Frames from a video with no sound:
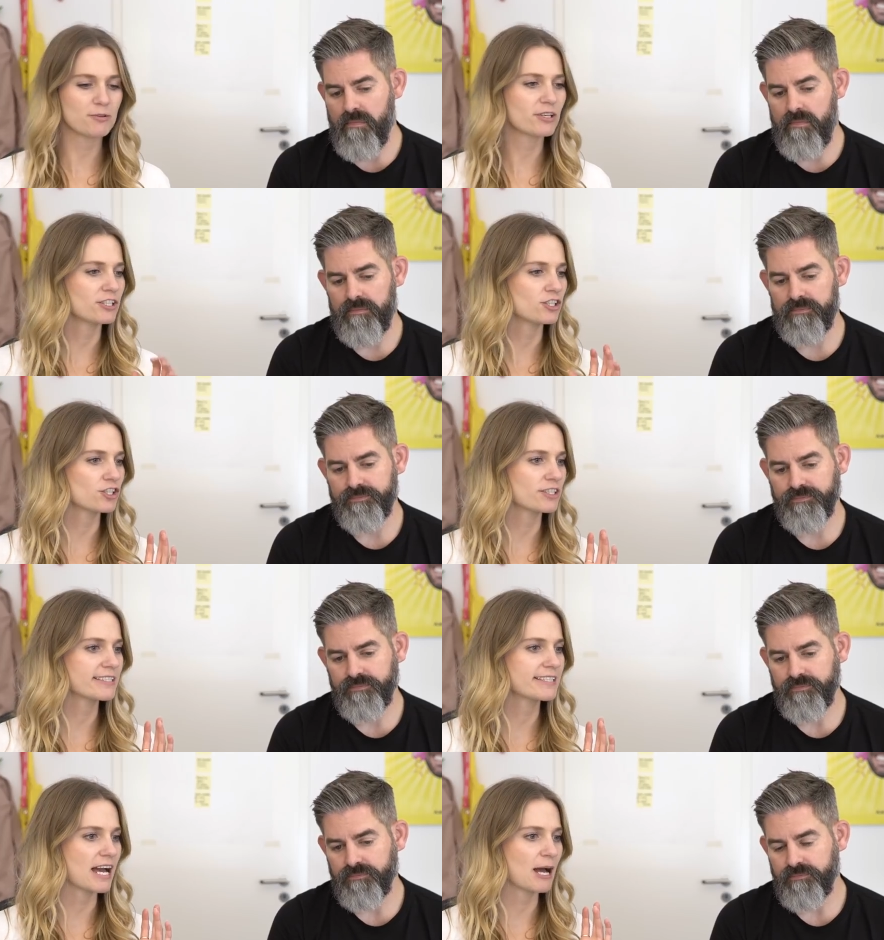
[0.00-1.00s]
Speaker 1: you can
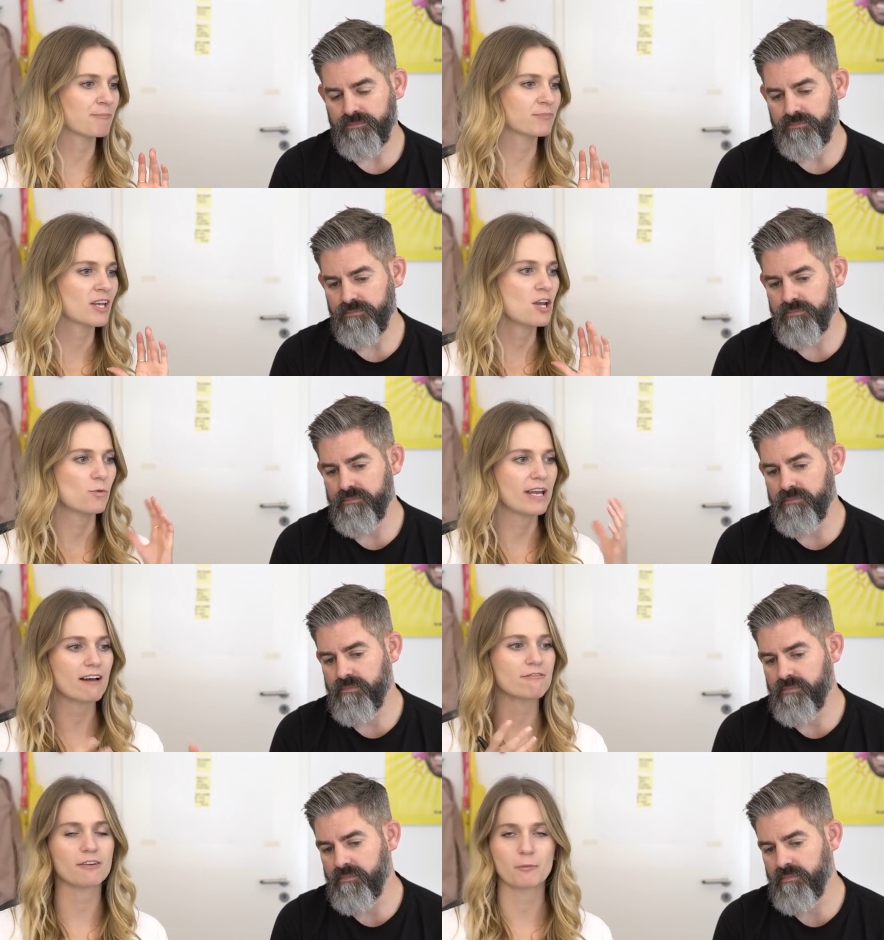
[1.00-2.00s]
just um, we
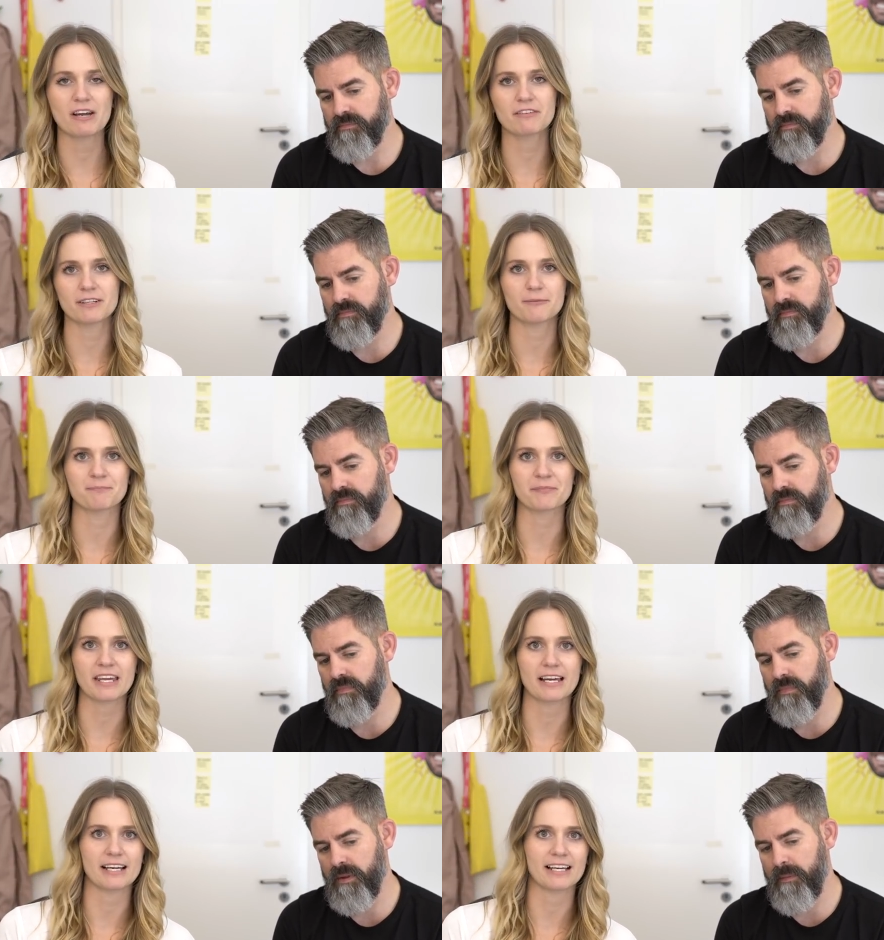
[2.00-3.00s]
have we have a,
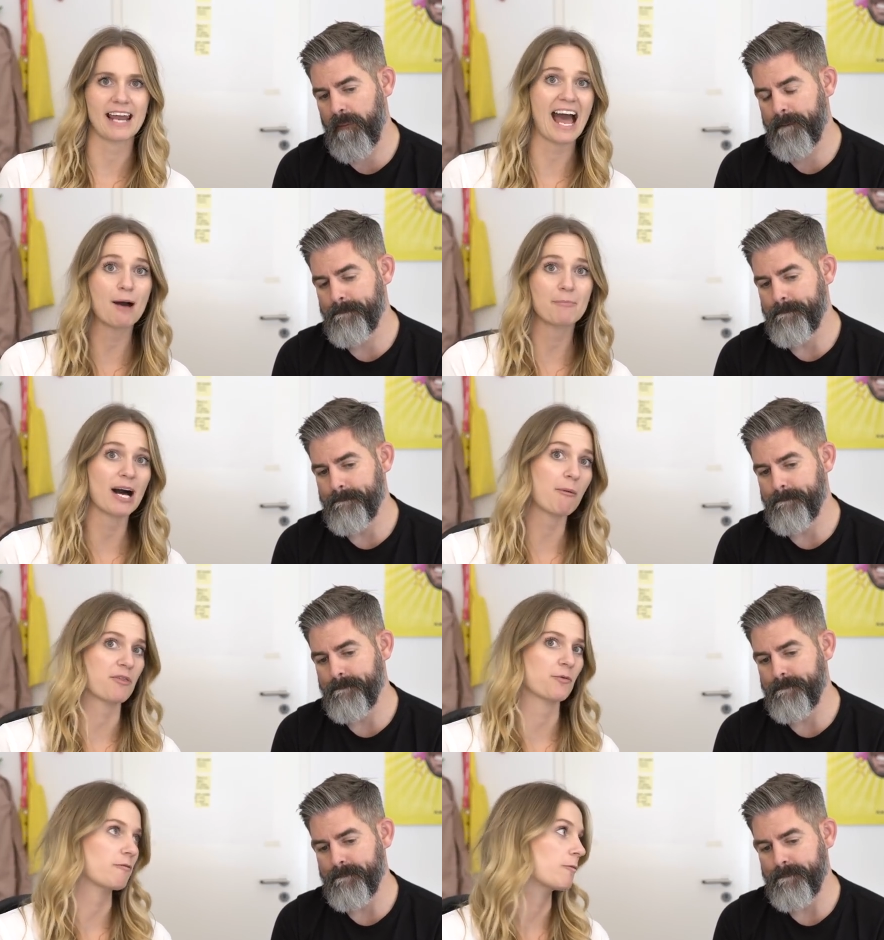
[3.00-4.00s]
um, uh, an app
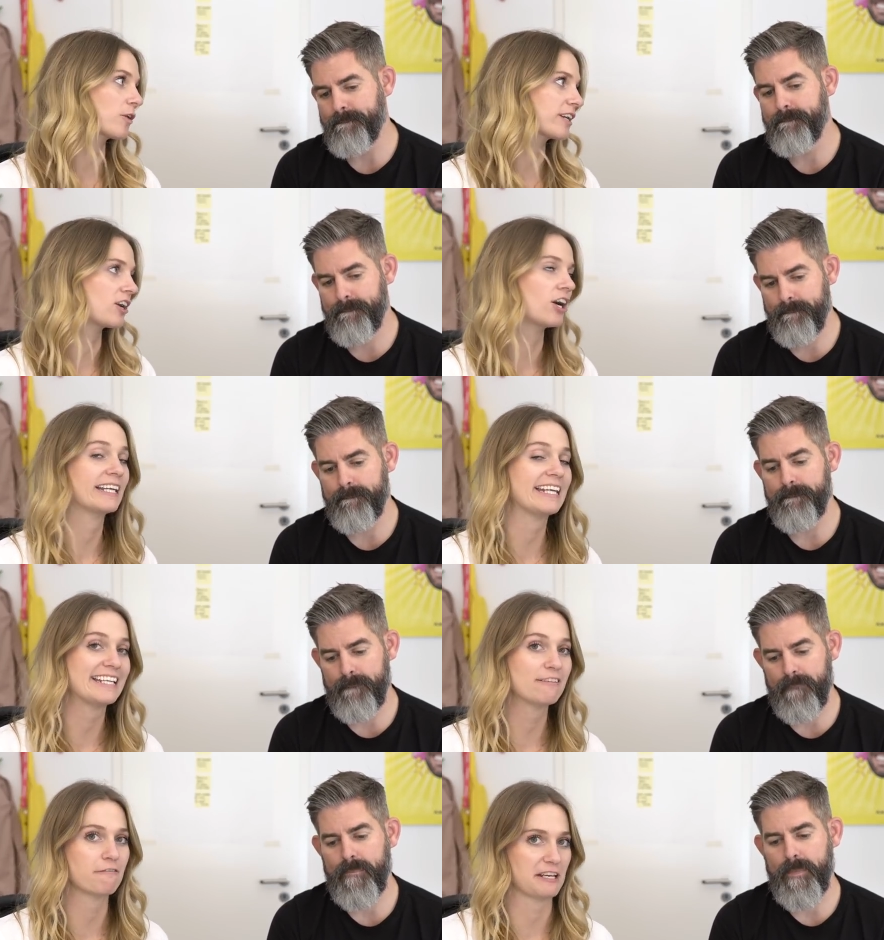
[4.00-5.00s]
up that we've been working on
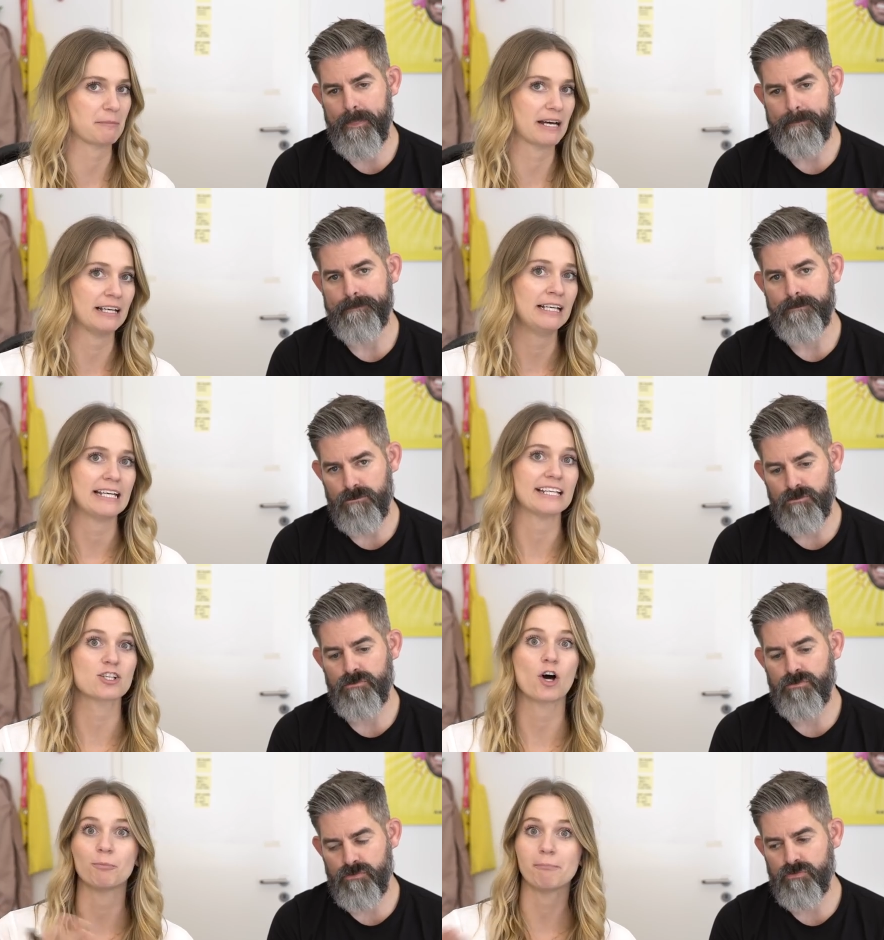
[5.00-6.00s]
in Figma.
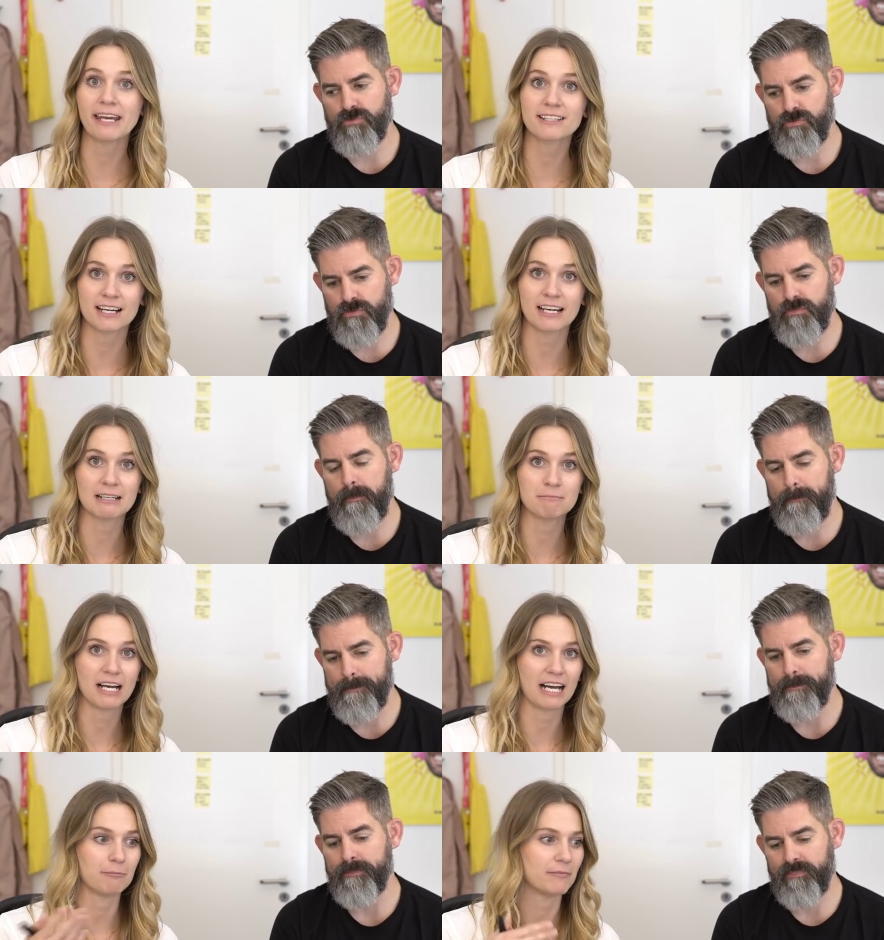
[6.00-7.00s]
It's called Make
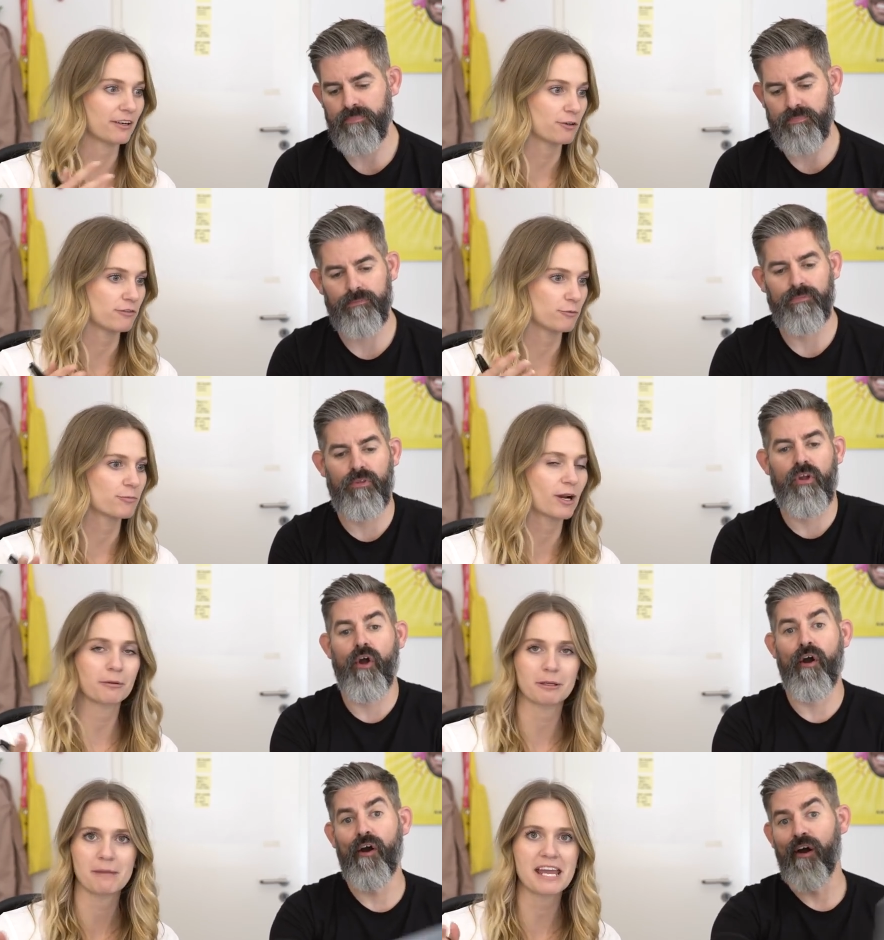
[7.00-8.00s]
Time. Um, I don't know you
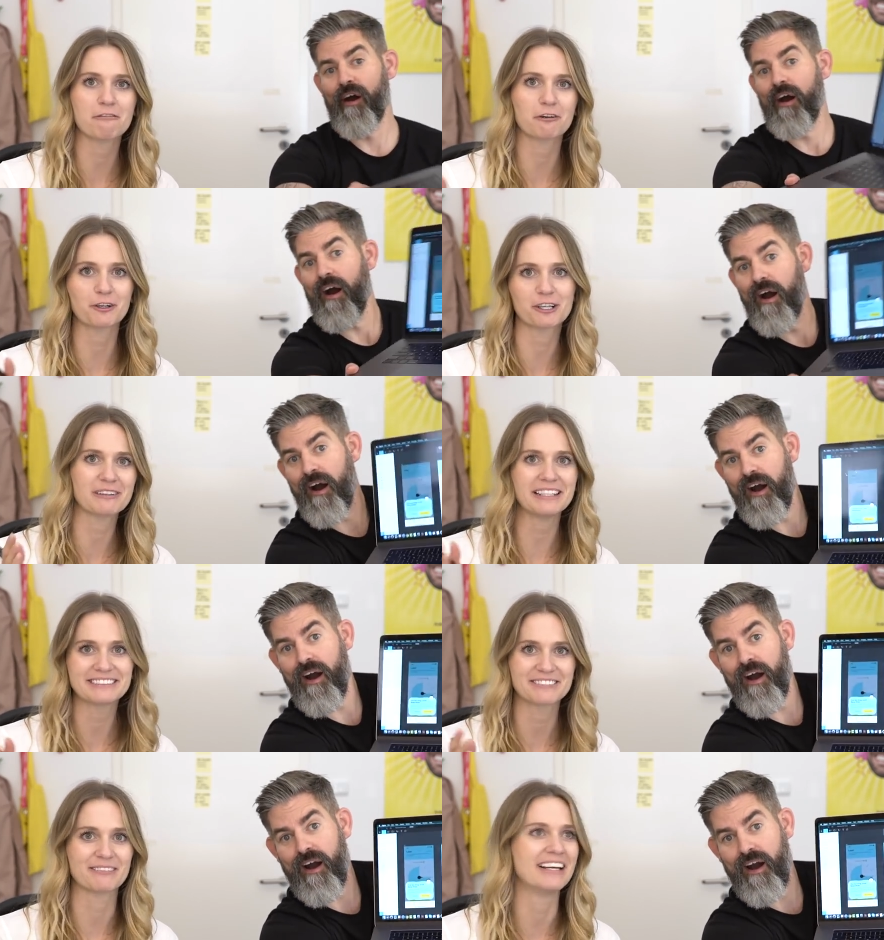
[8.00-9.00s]
probably may have heard of
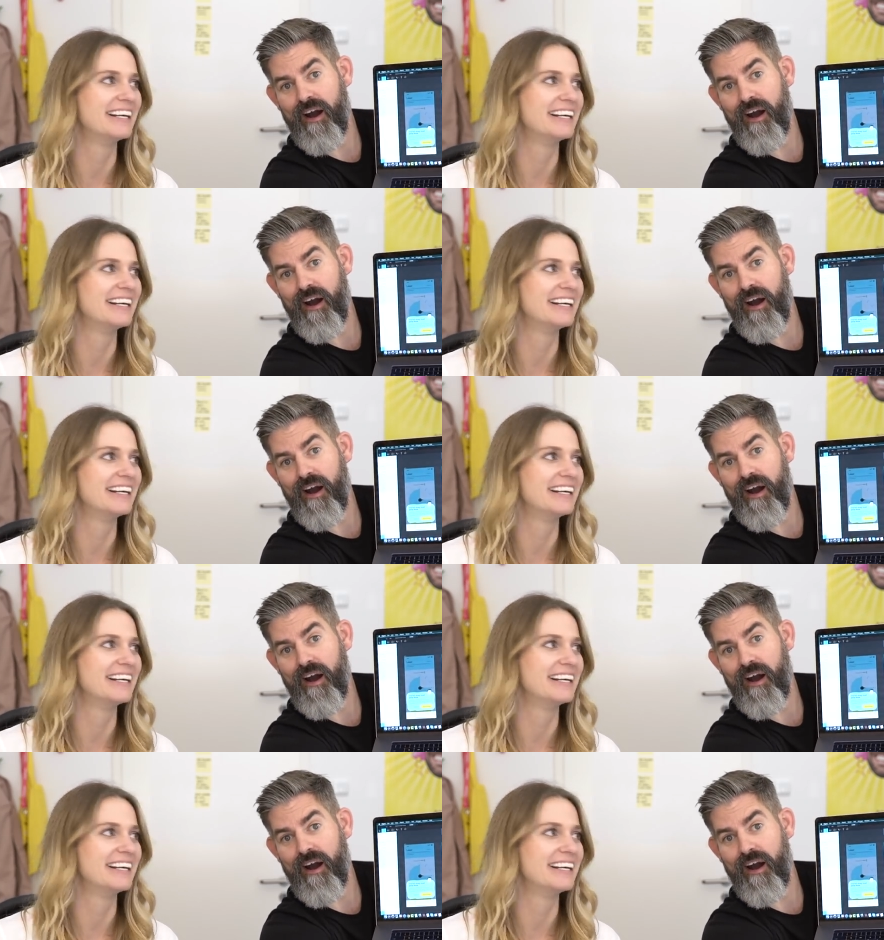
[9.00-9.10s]
it from.